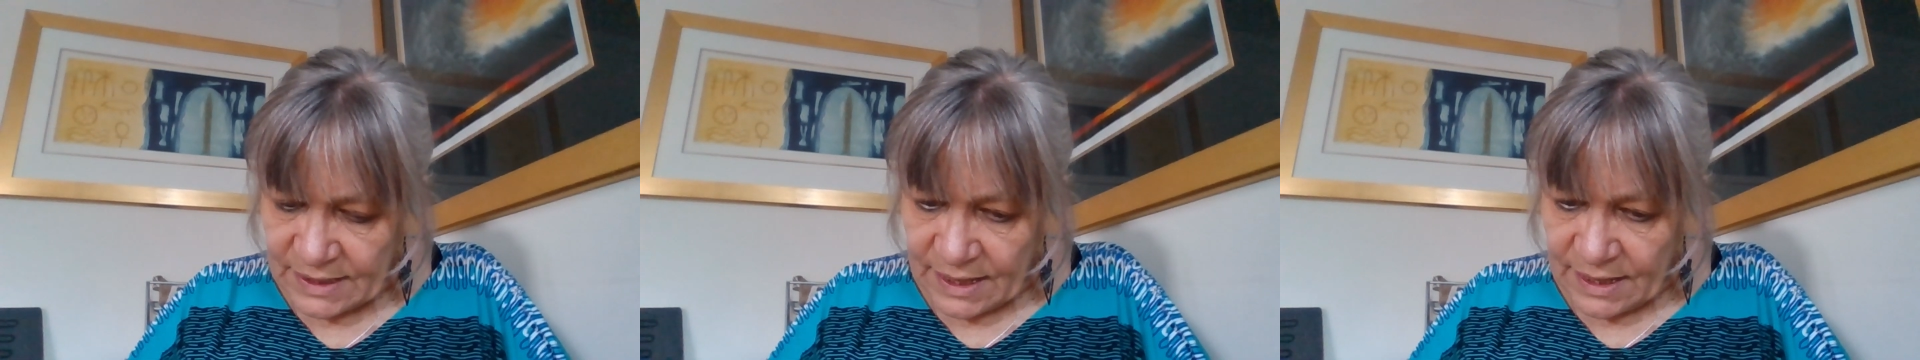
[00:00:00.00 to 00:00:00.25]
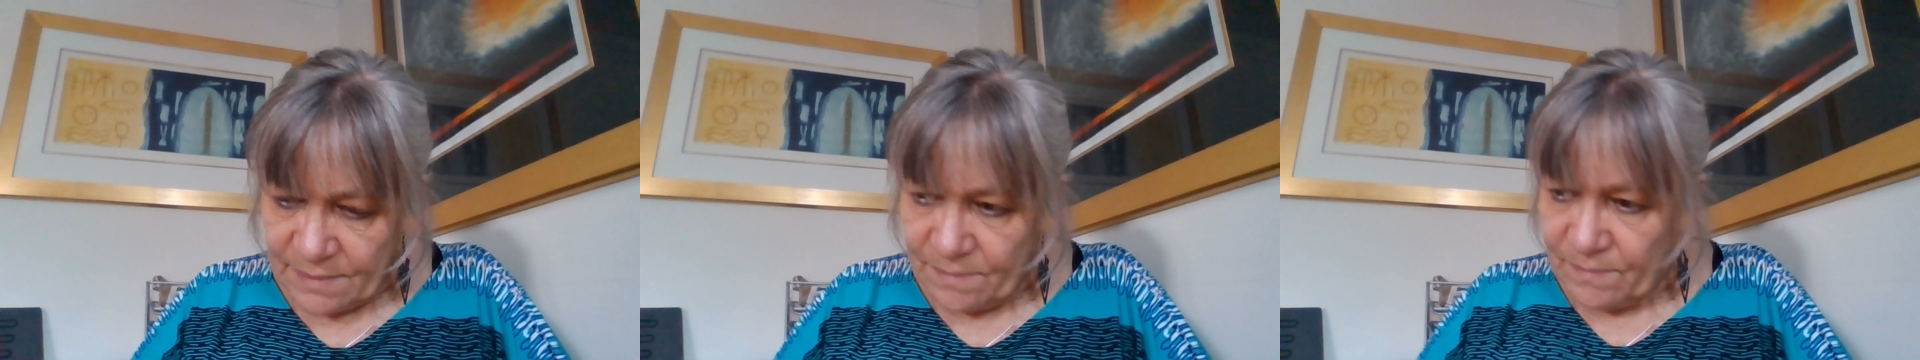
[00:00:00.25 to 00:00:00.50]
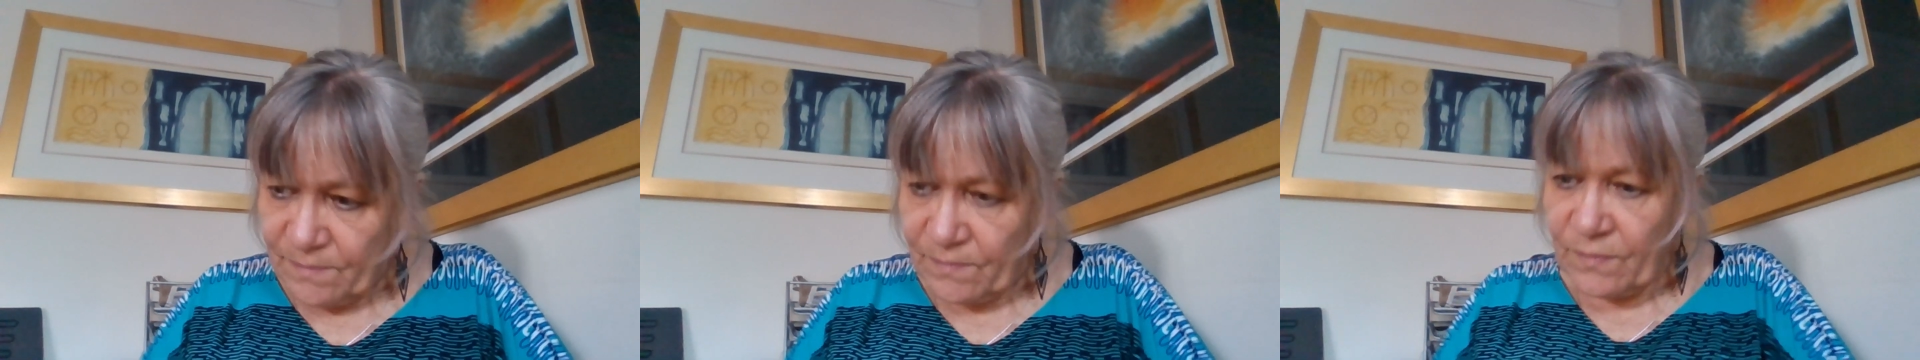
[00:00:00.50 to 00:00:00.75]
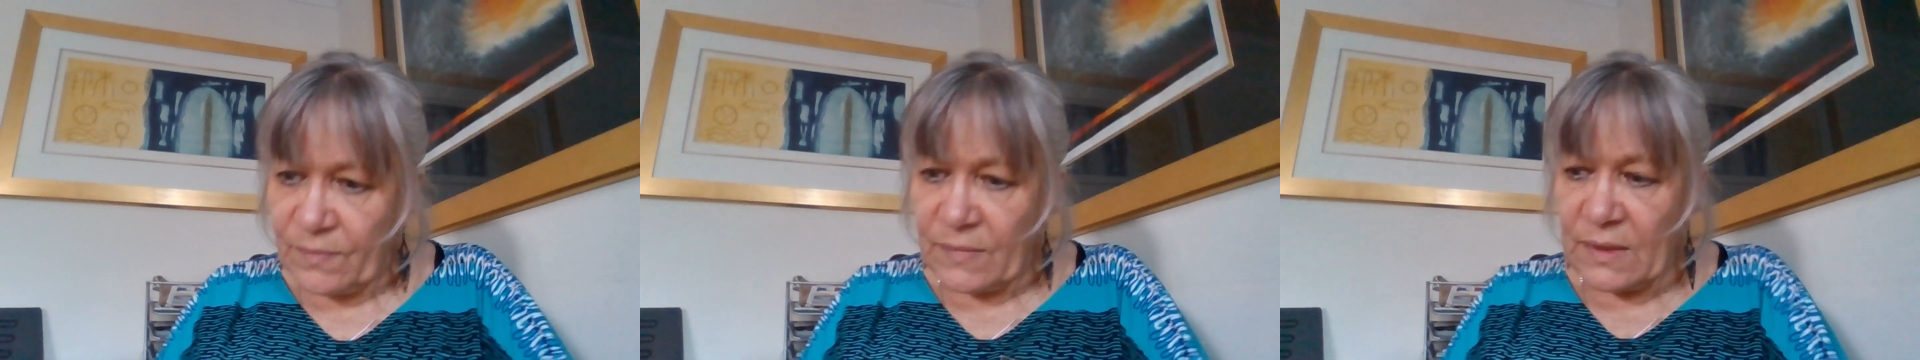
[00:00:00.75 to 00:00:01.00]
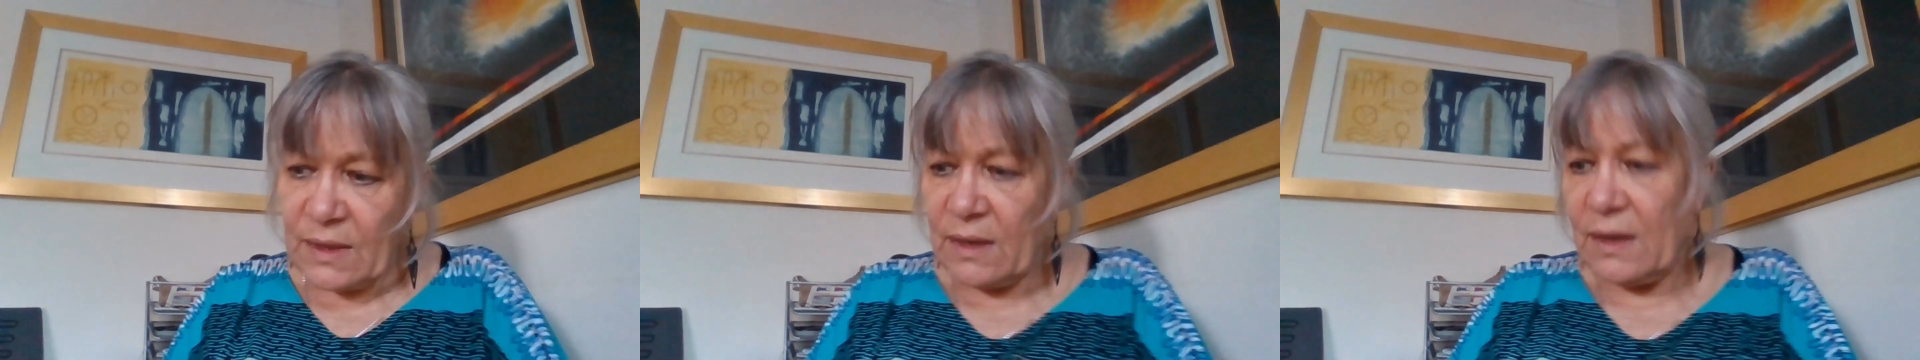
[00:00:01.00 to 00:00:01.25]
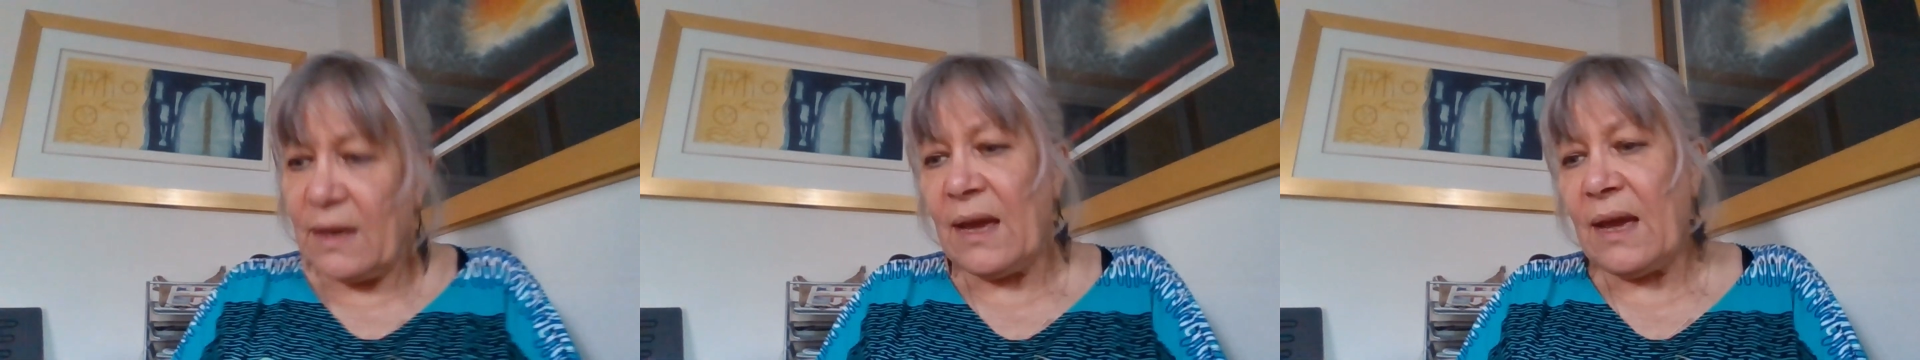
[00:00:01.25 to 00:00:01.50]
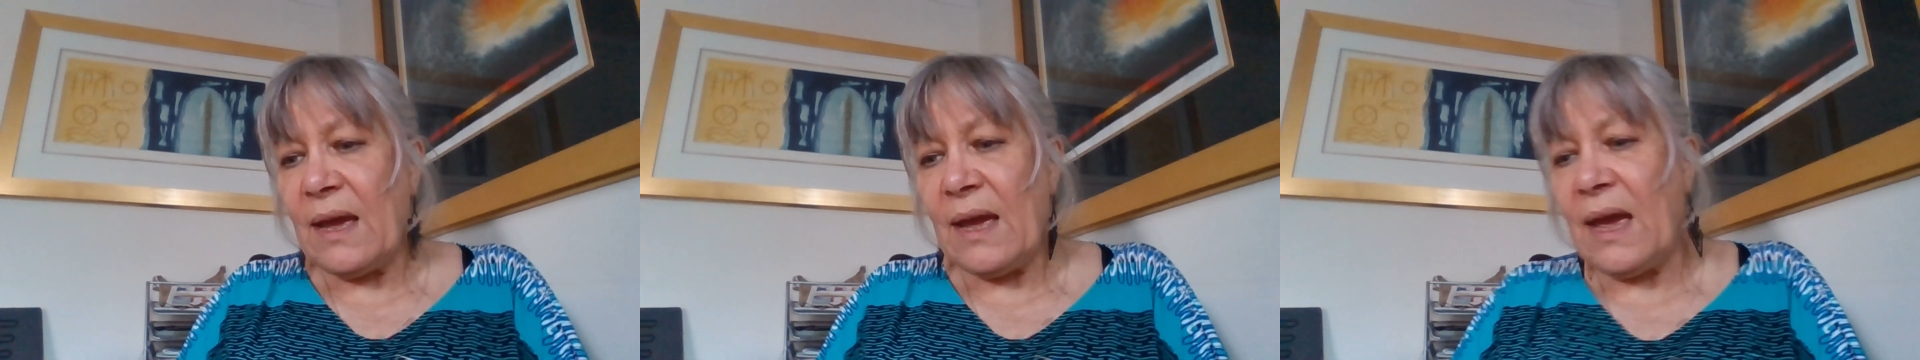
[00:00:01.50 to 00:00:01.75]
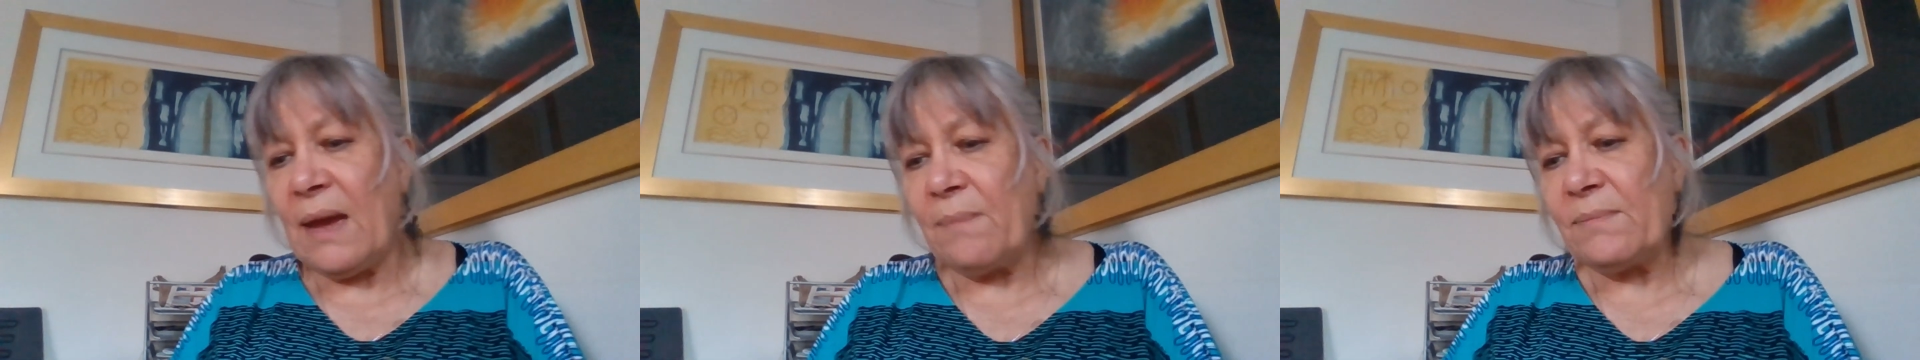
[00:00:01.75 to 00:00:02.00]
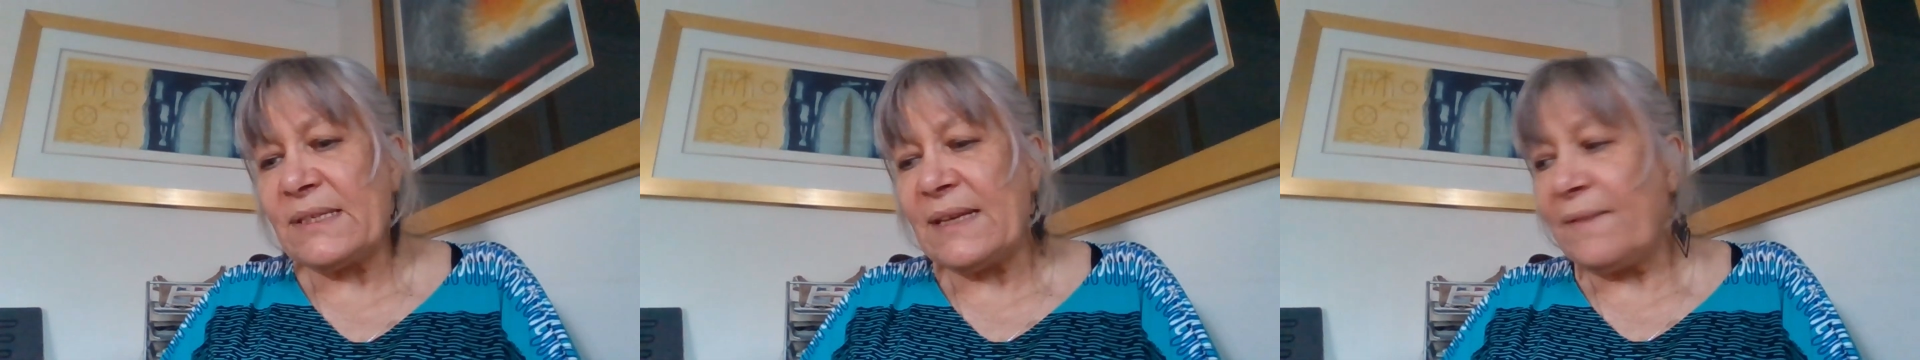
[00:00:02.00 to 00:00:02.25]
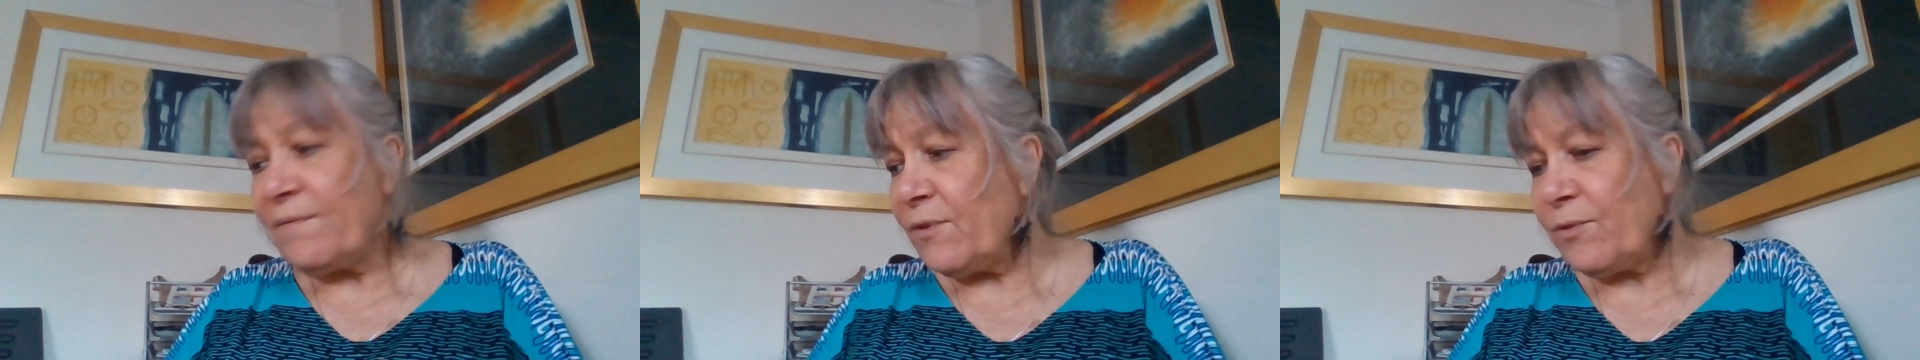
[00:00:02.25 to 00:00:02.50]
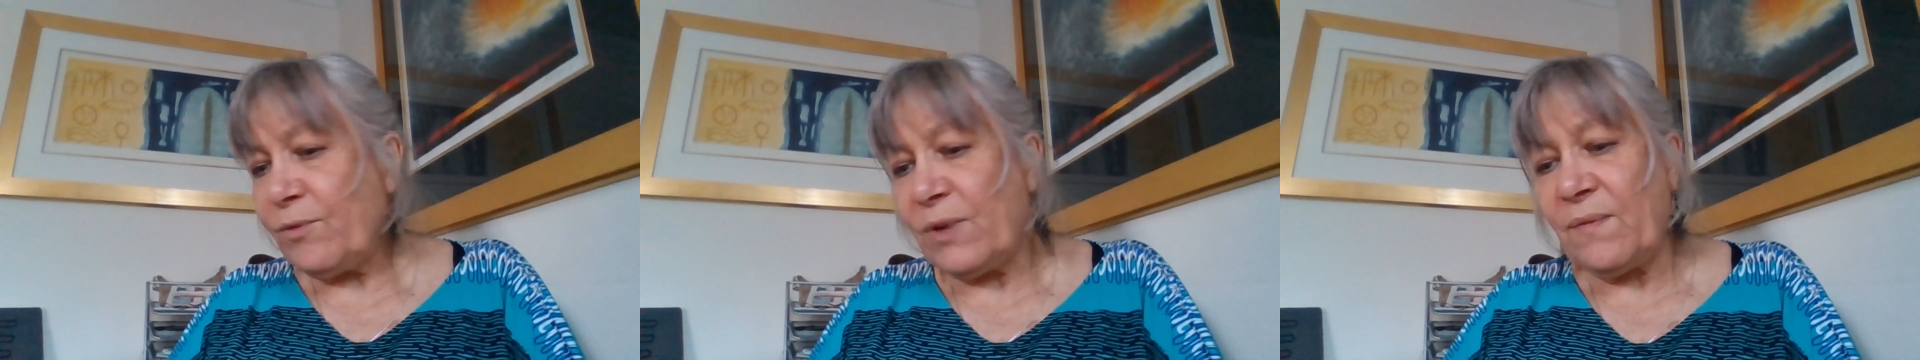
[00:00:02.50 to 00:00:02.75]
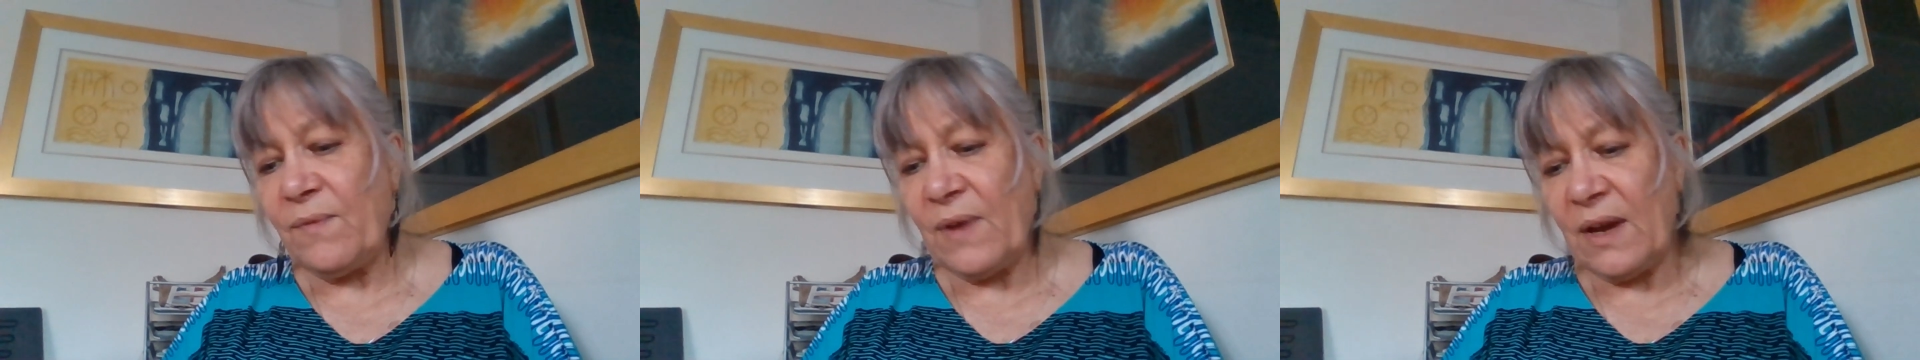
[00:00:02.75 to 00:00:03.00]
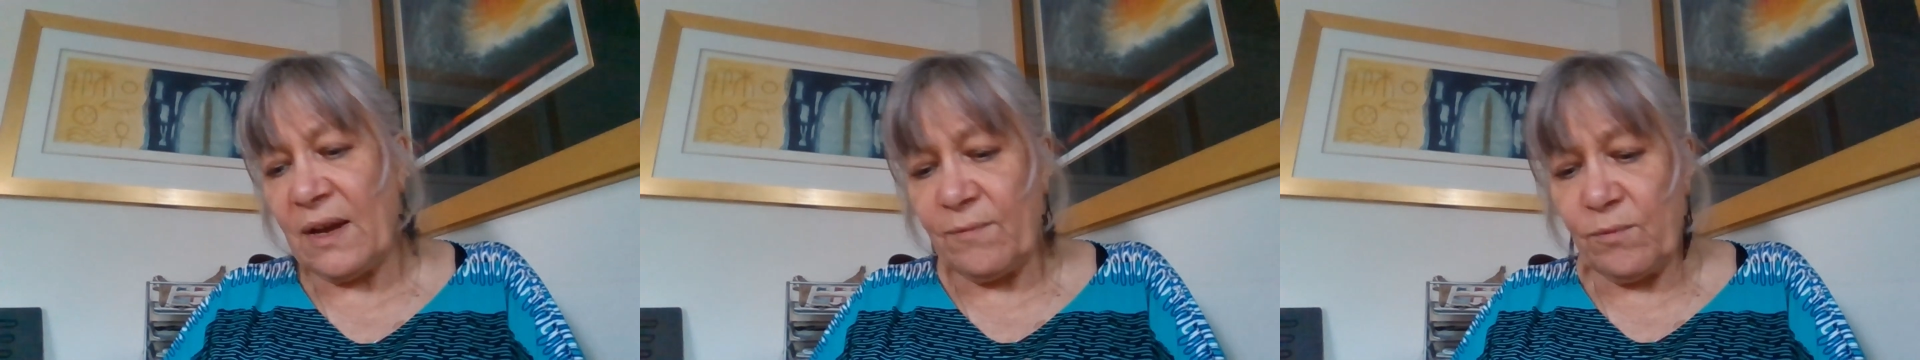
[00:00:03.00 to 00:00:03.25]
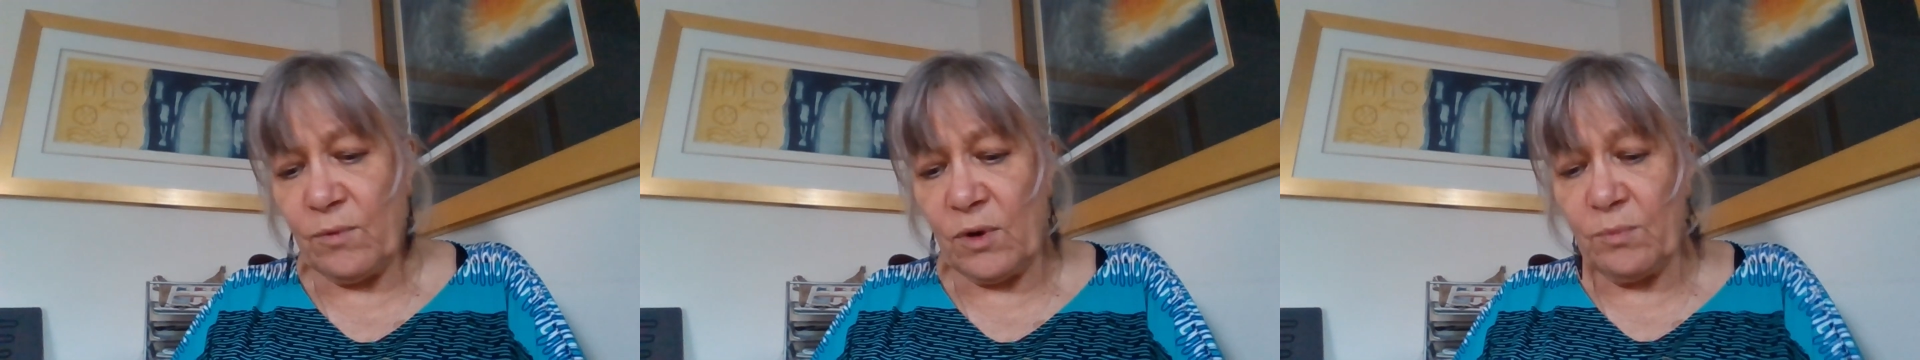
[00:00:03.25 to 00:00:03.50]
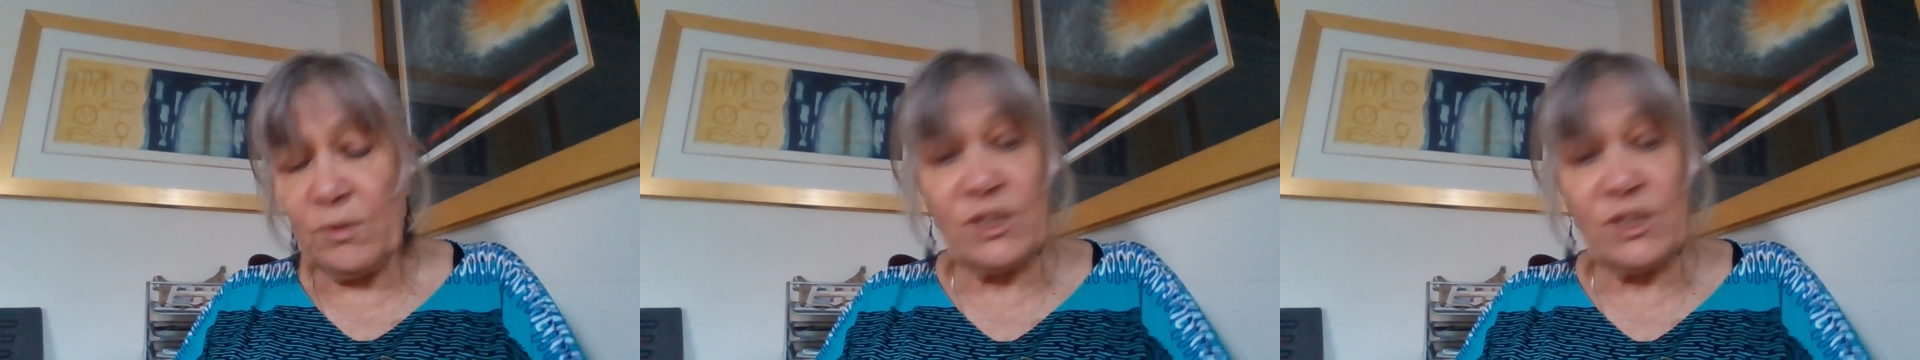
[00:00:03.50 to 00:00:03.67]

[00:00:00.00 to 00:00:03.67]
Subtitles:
M7351,